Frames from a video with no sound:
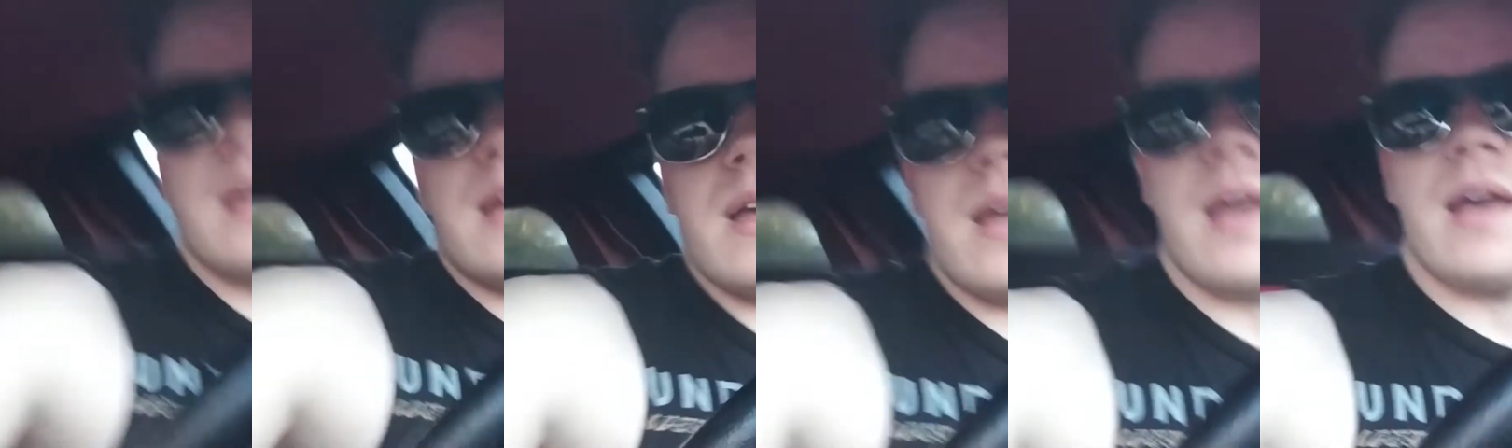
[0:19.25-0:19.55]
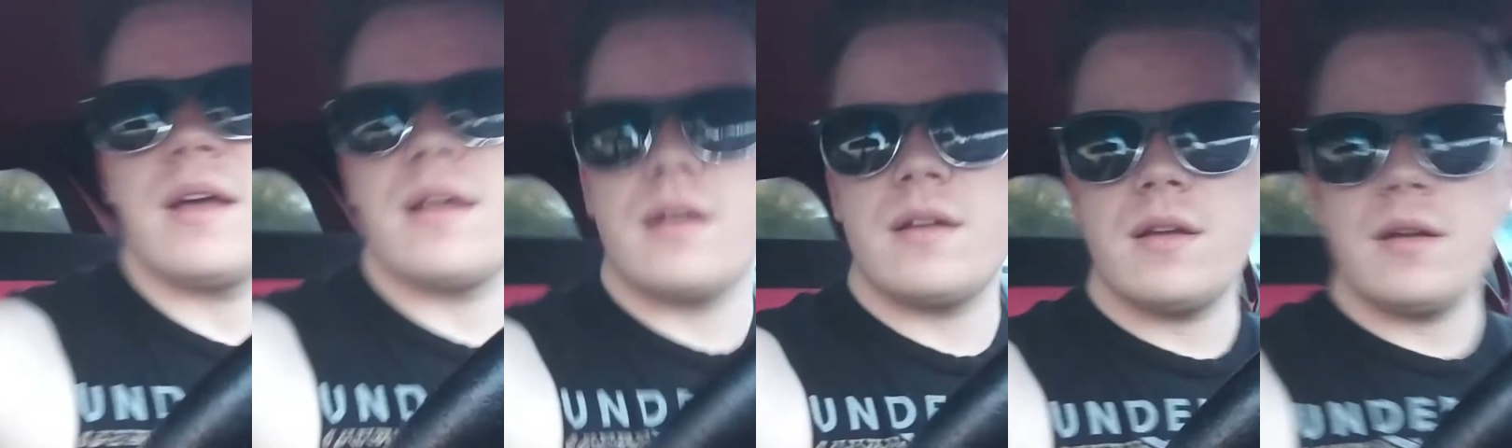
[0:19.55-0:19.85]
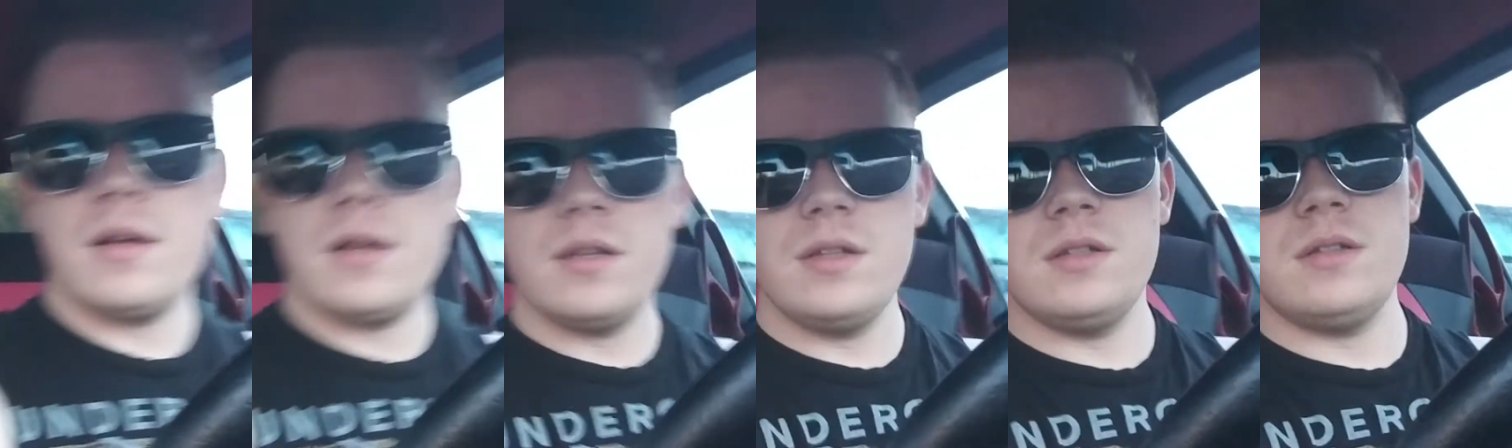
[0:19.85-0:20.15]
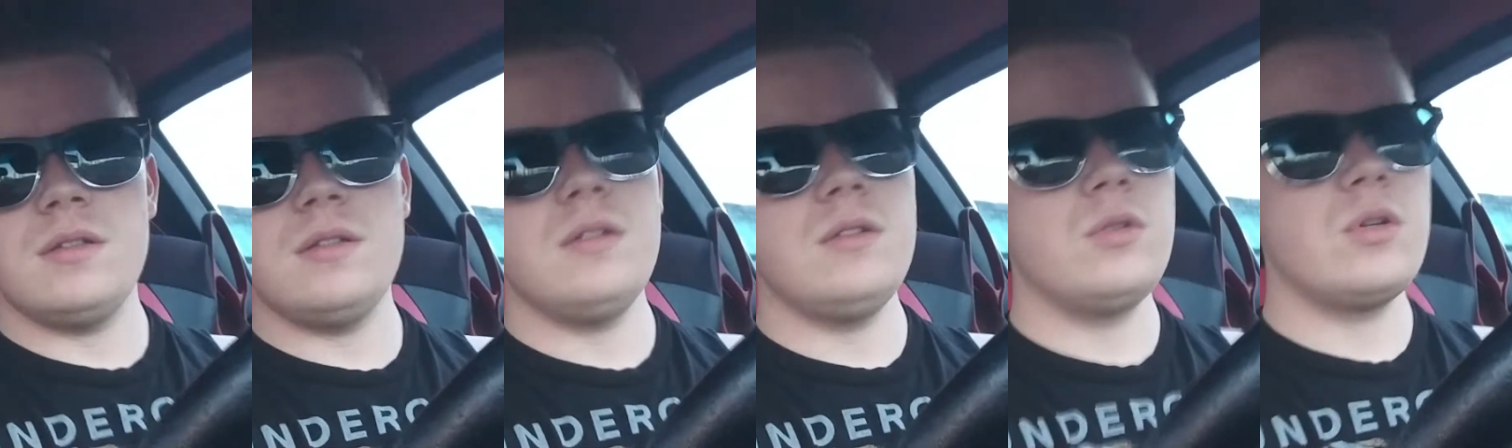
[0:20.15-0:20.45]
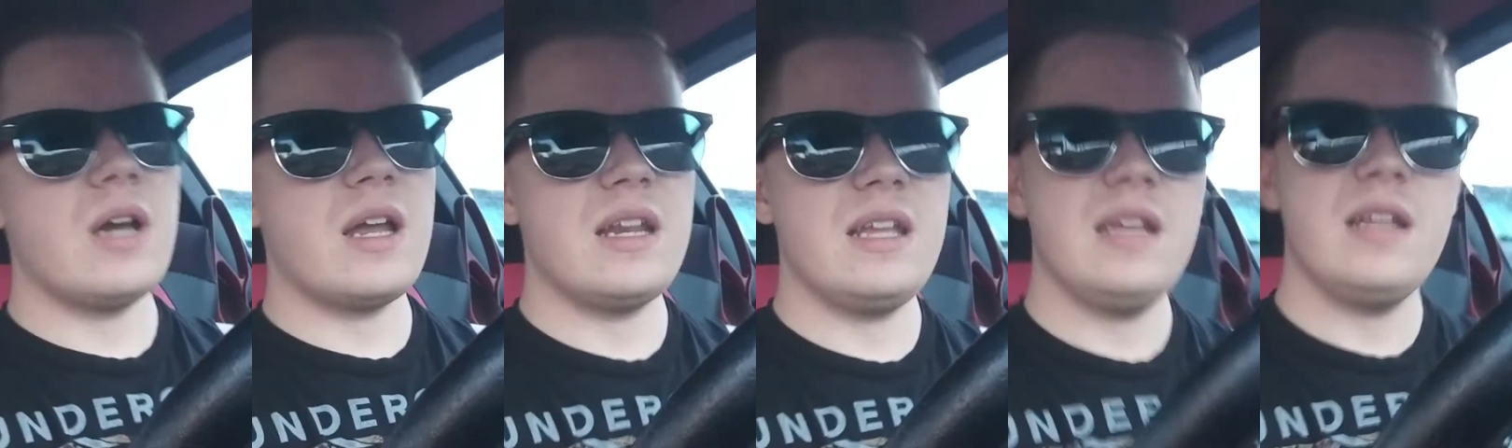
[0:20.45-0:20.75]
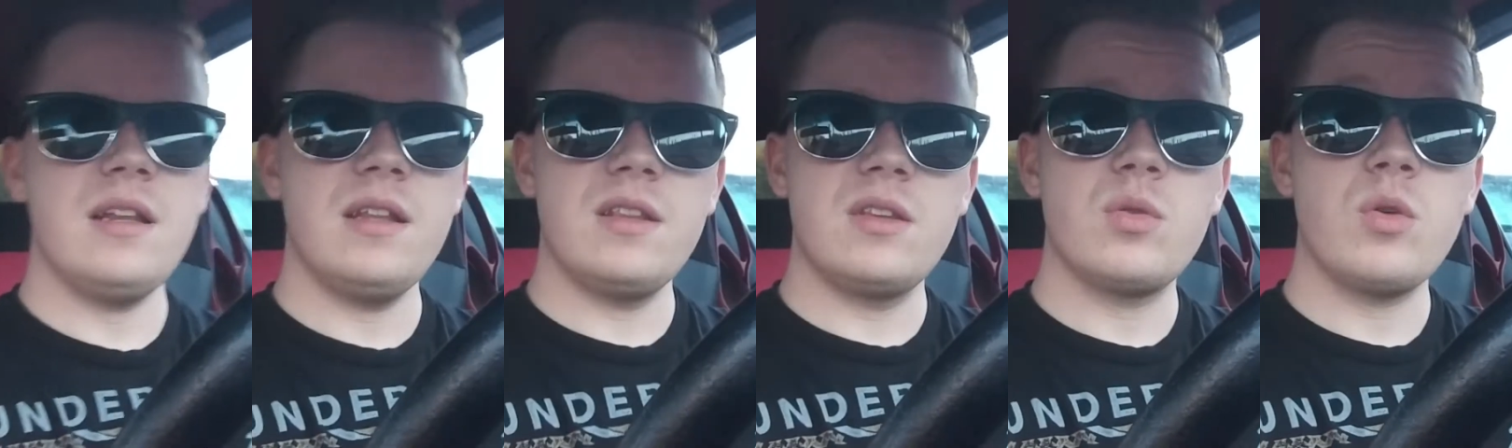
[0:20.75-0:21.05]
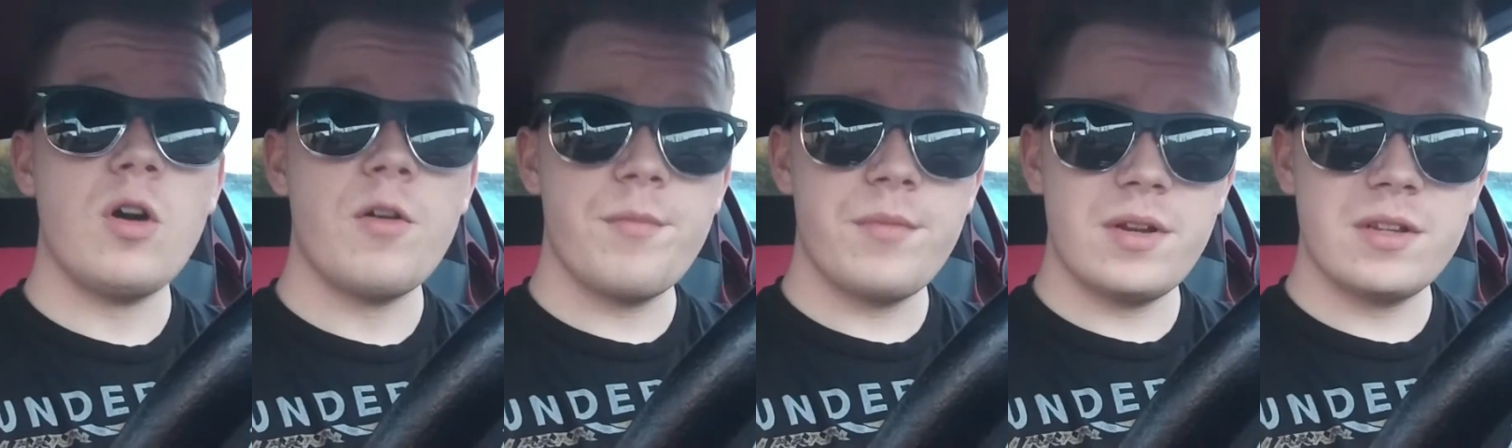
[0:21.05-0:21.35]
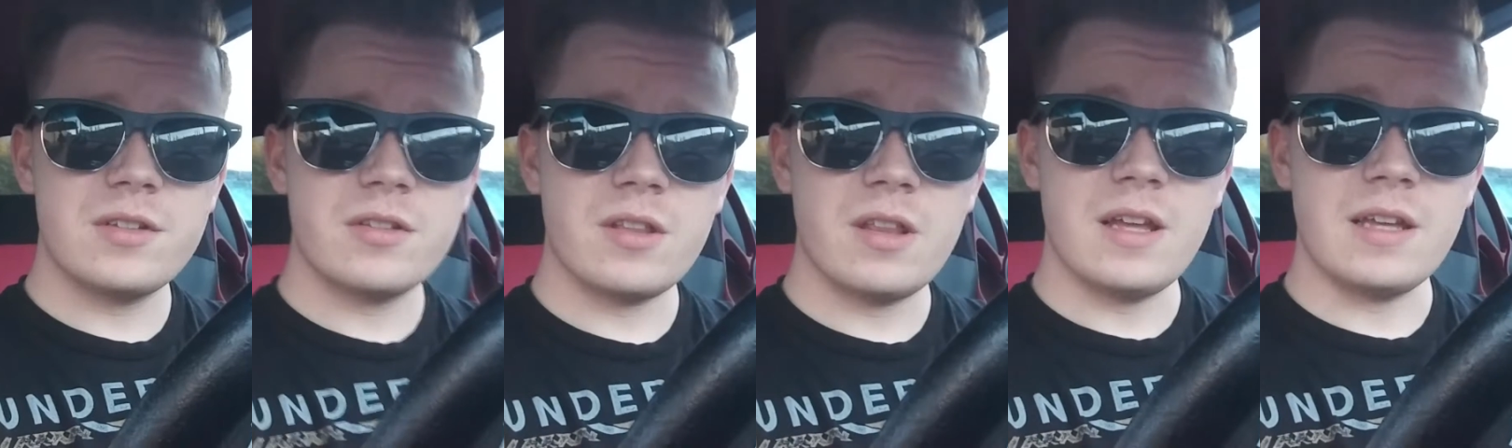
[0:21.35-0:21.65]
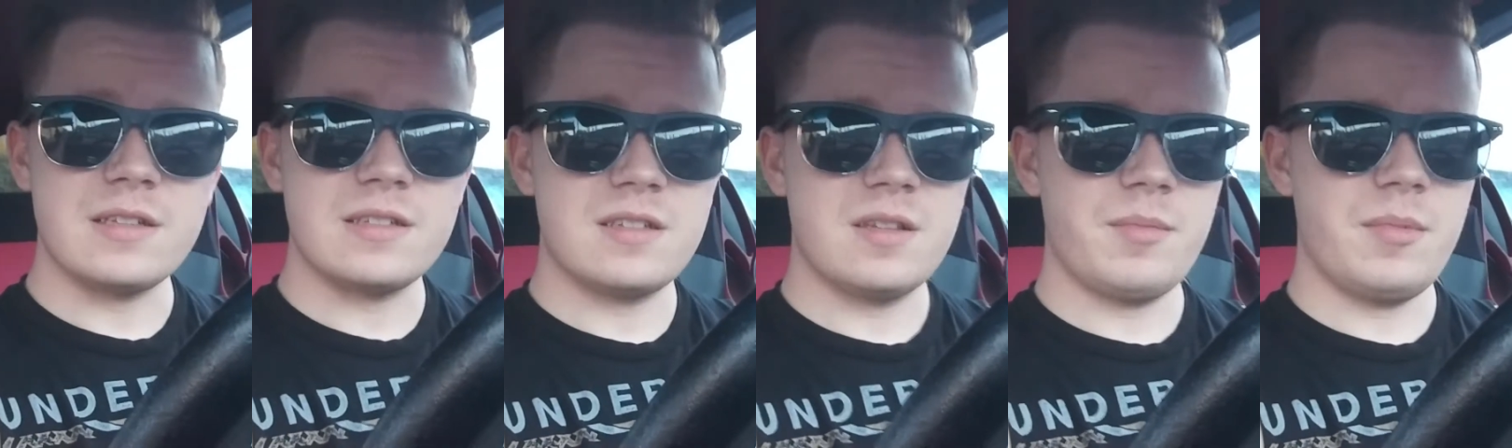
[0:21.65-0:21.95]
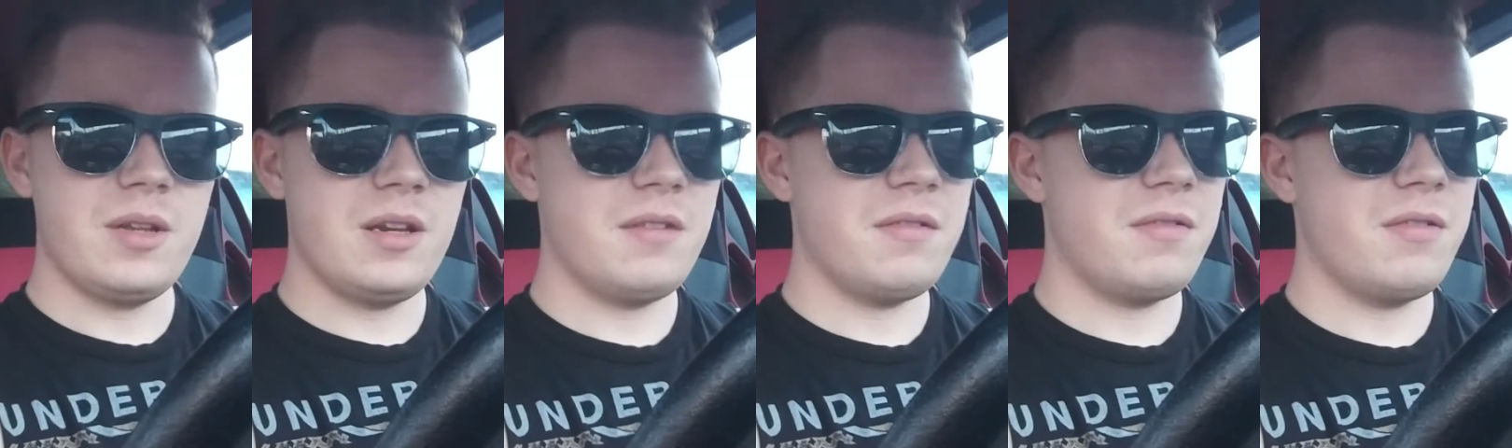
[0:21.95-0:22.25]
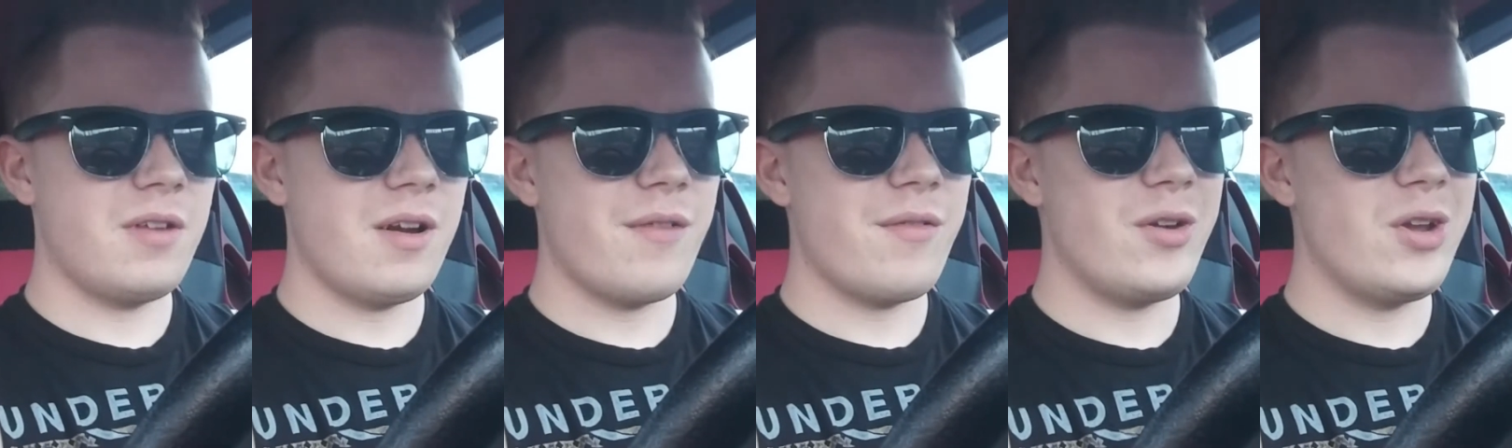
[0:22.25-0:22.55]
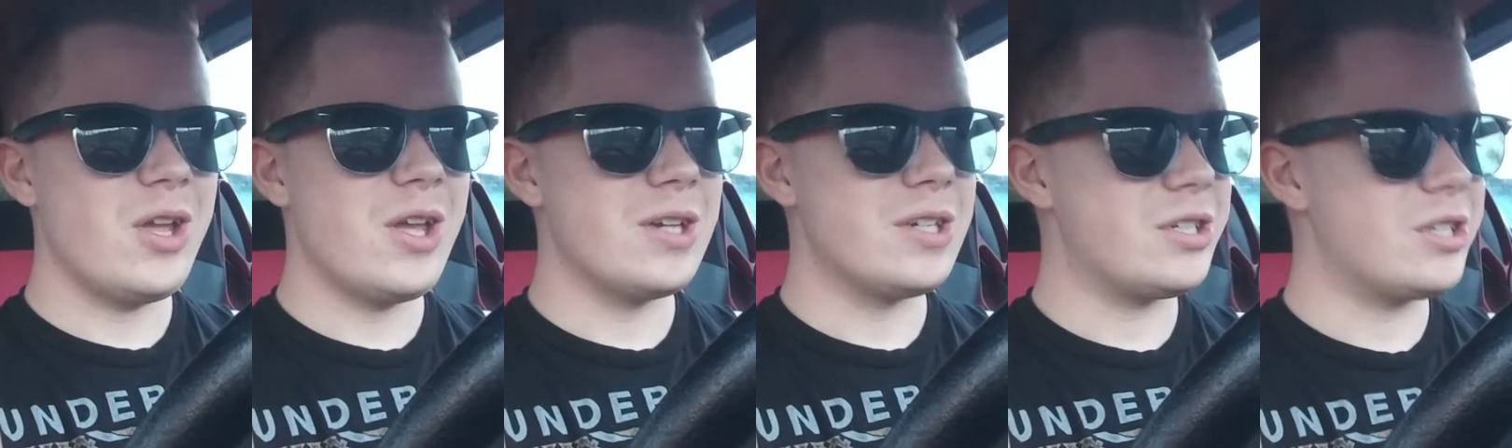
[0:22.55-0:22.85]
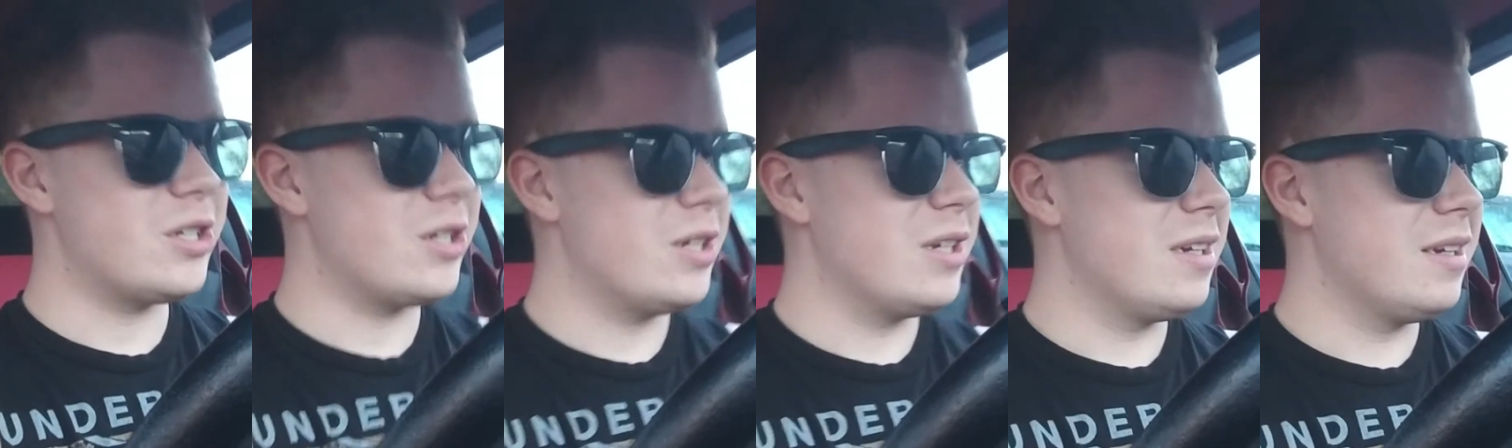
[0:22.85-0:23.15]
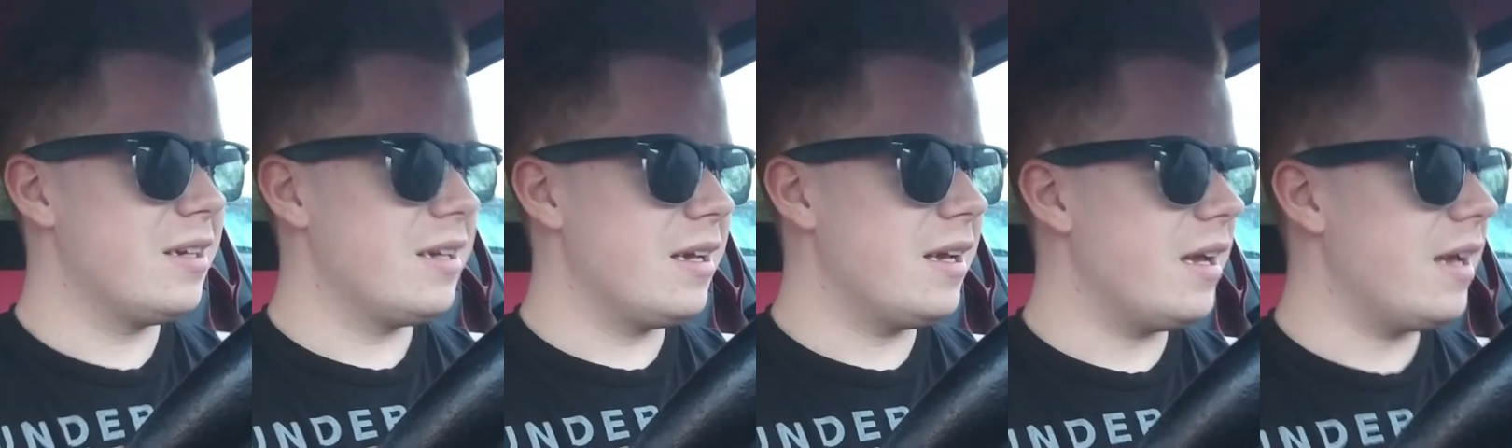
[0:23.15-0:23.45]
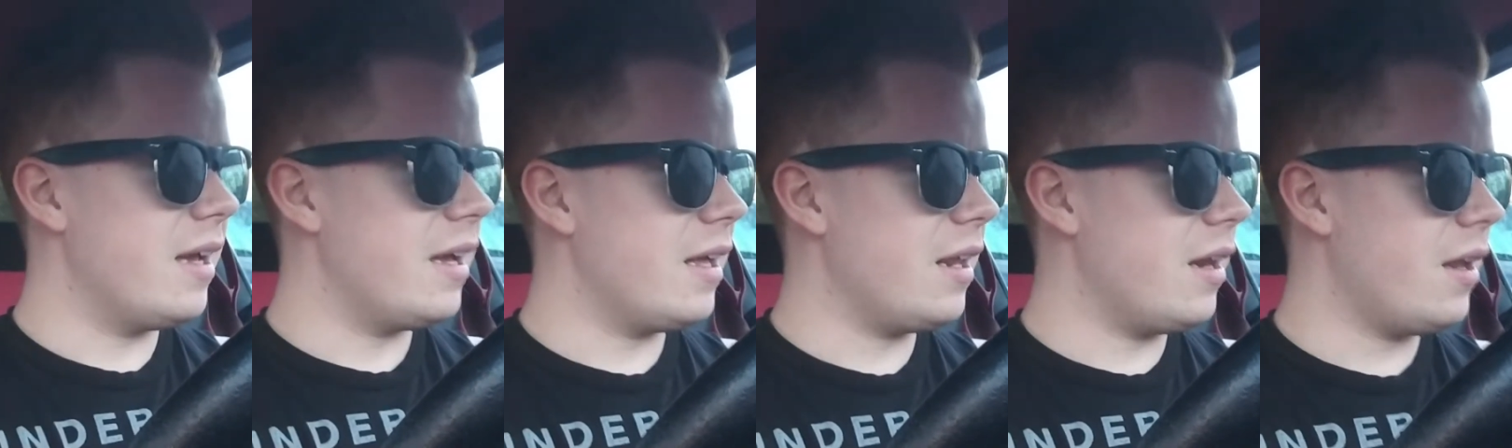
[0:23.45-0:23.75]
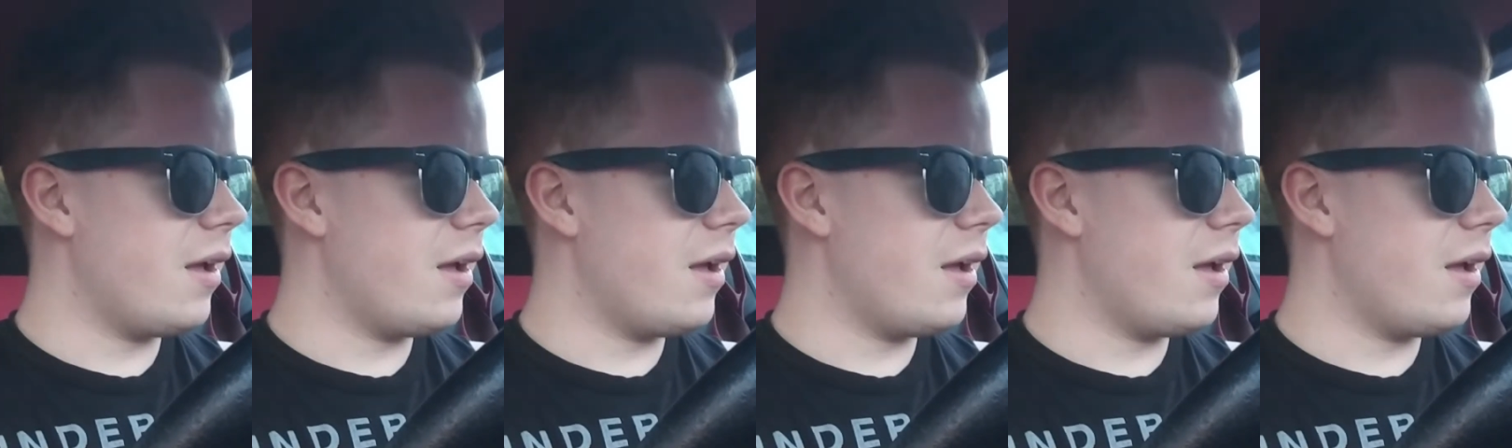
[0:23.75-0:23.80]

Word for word: and uh, you, you got to eat it in 12 minutes or less, a minute for every inch, and.